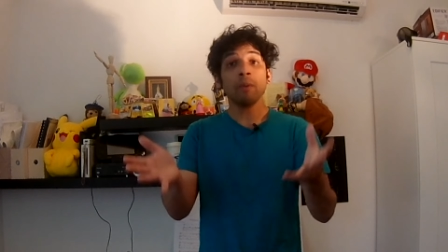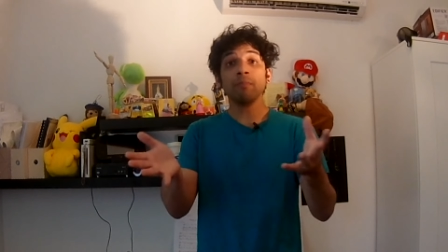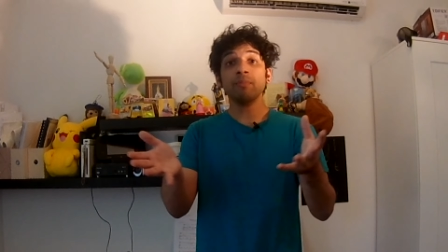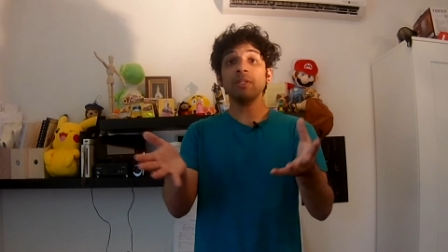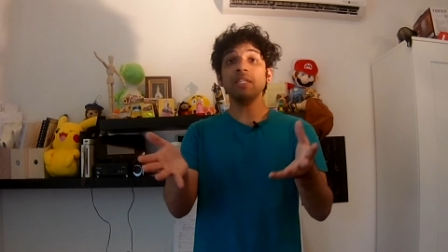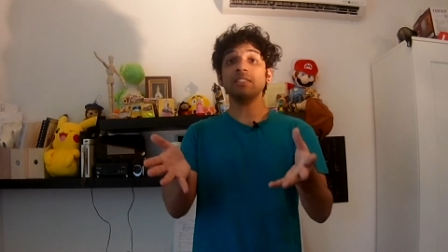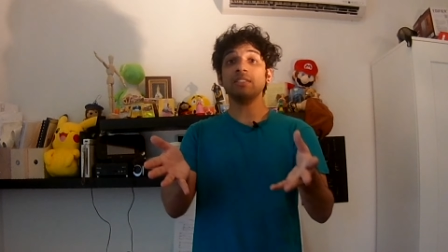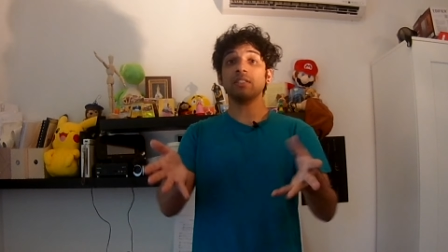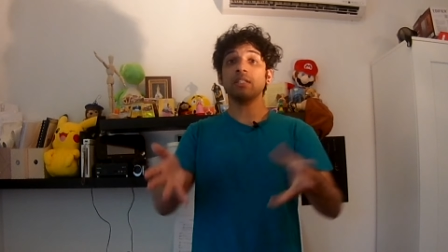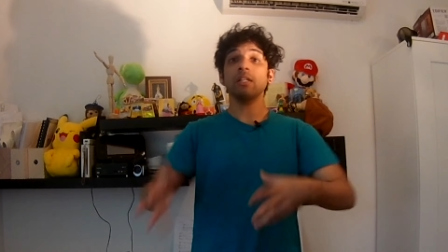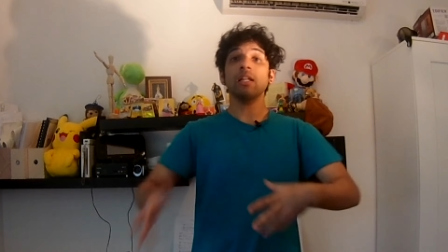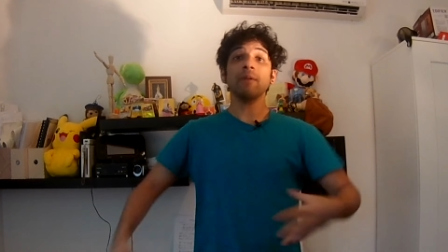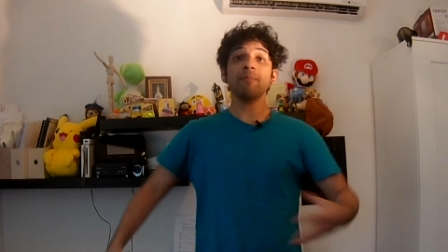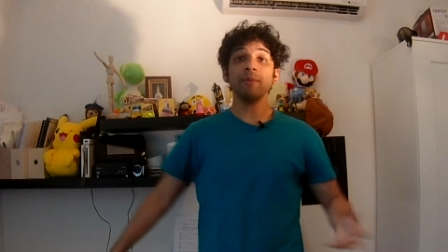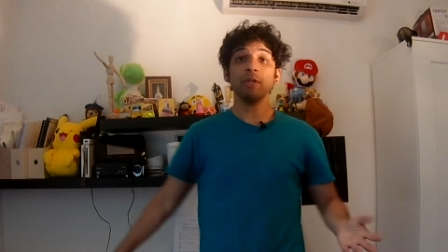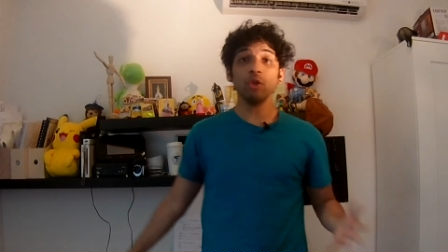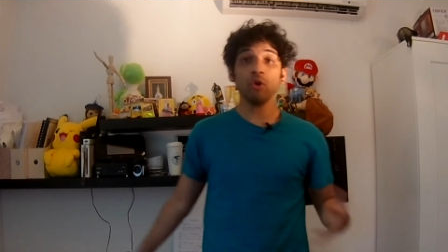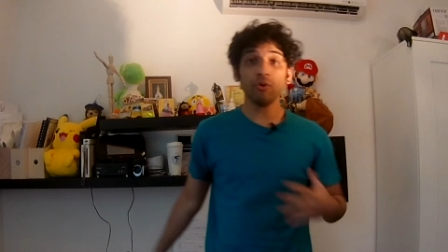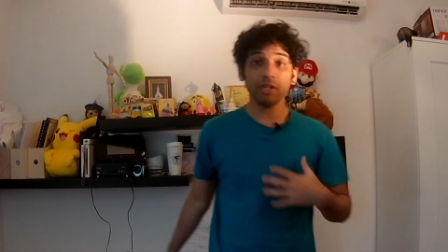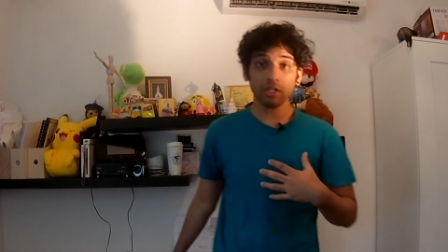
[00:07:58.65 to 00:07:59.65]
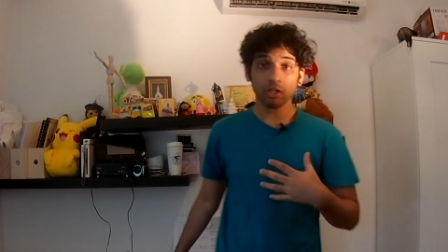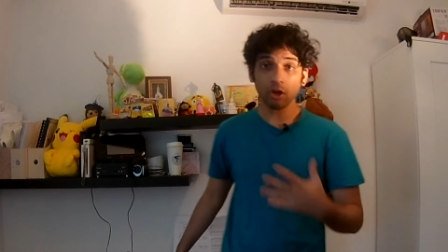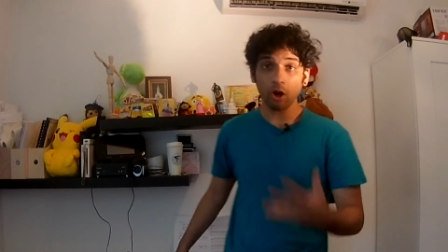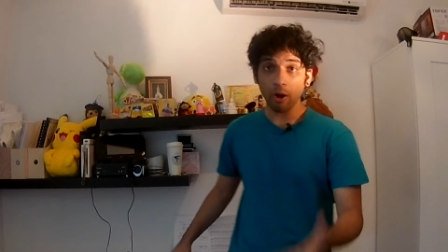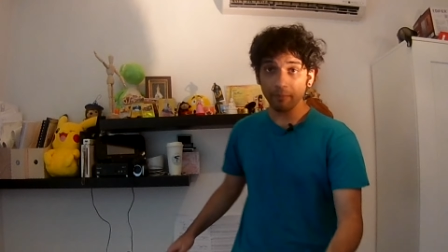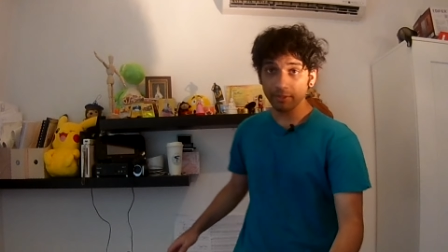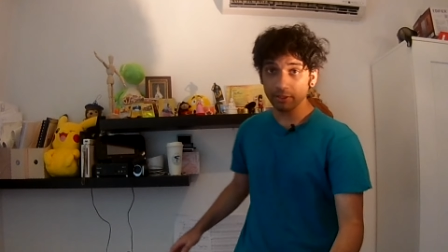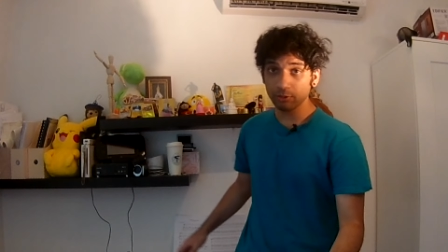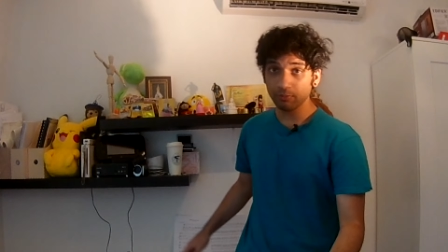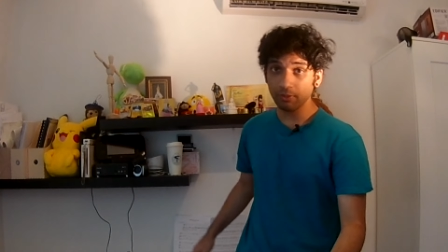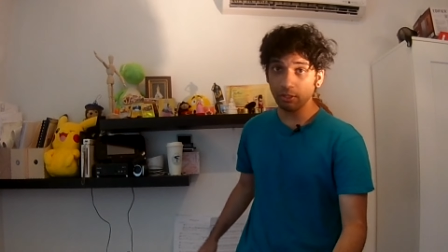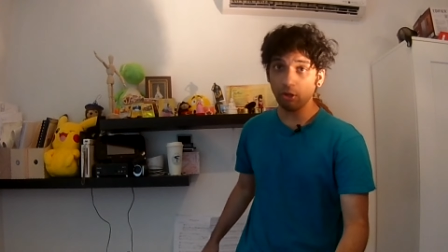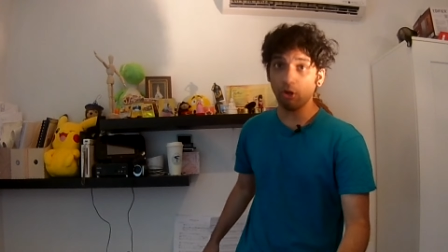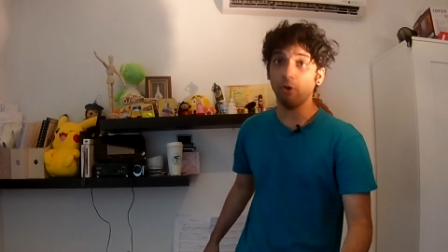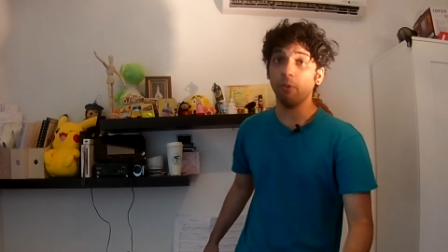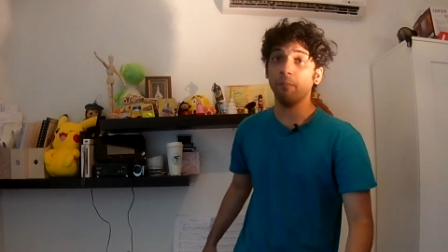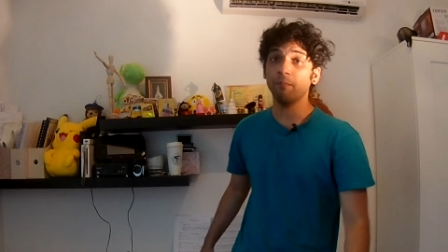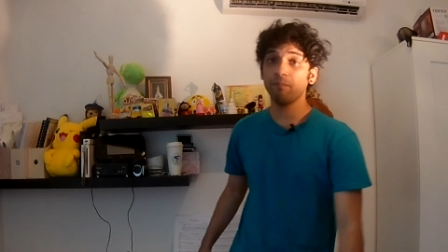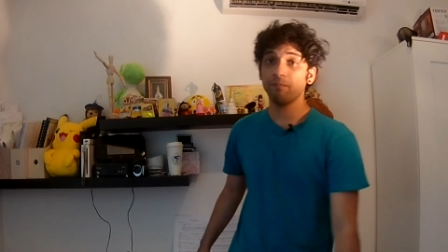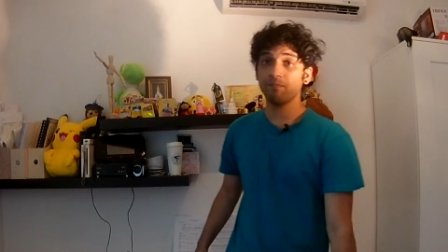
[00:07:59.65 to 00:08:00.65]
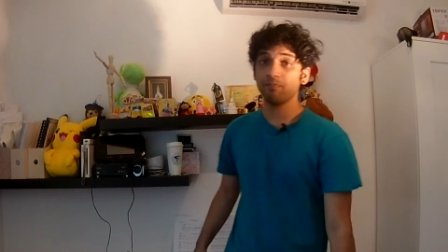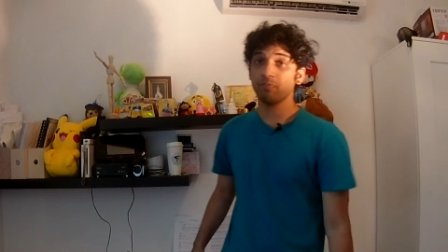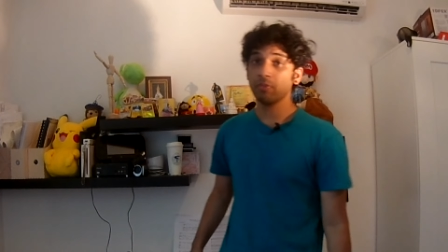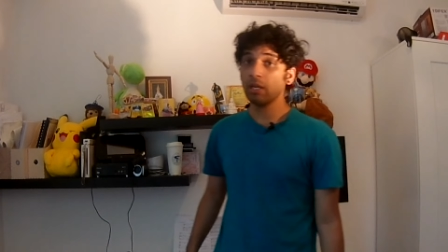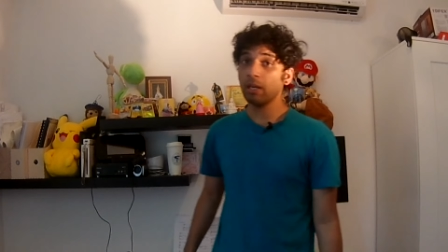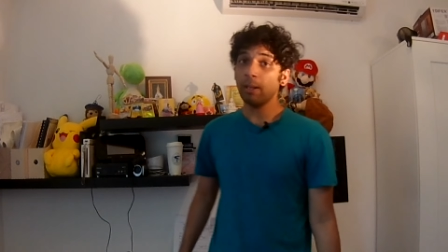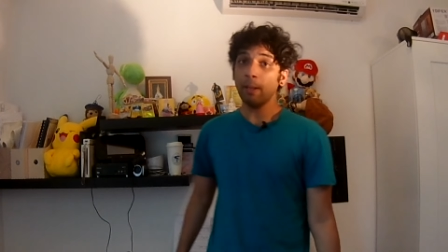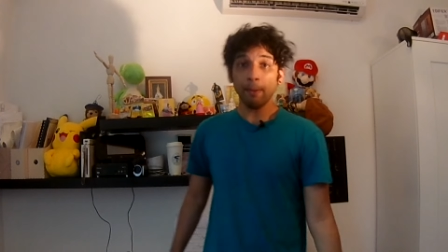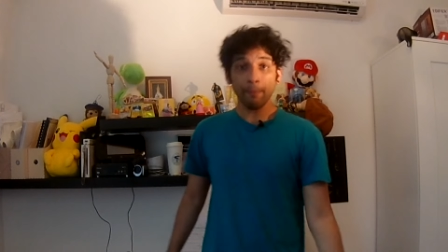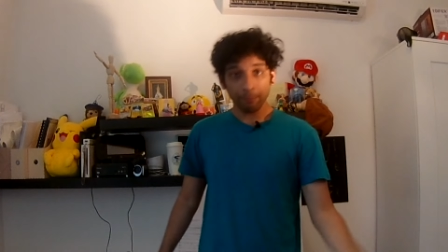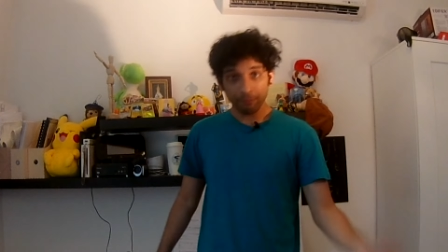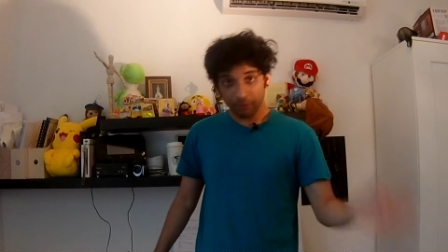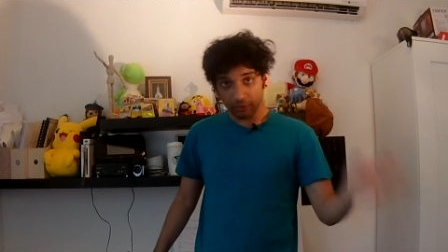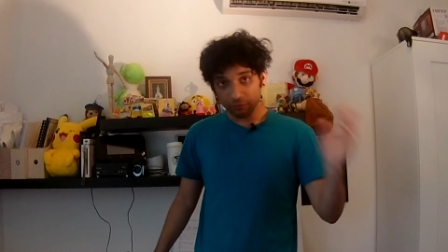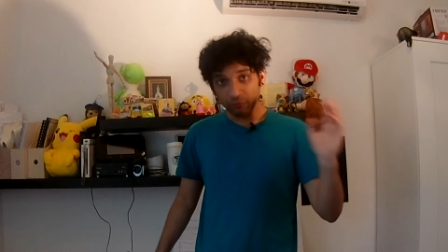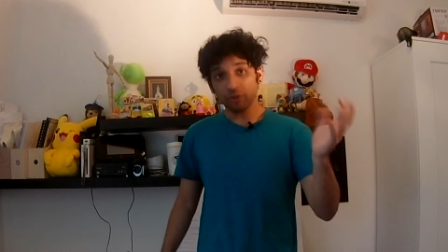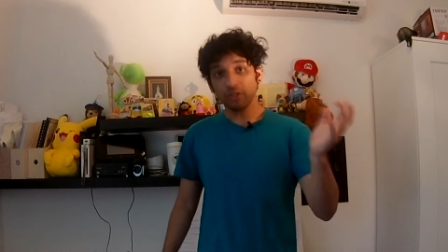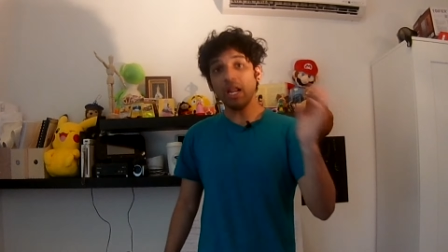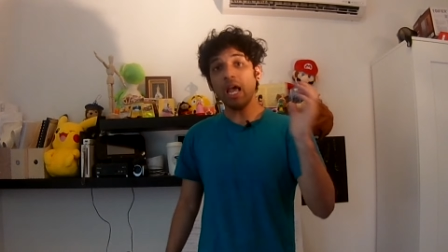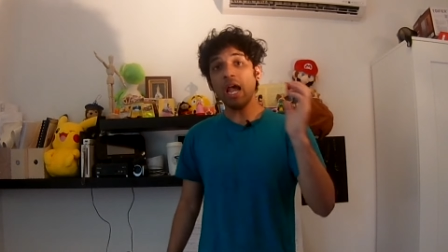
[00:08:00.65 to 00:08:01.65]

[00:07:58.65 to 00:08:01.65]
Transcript: please let me know in the comments below. But for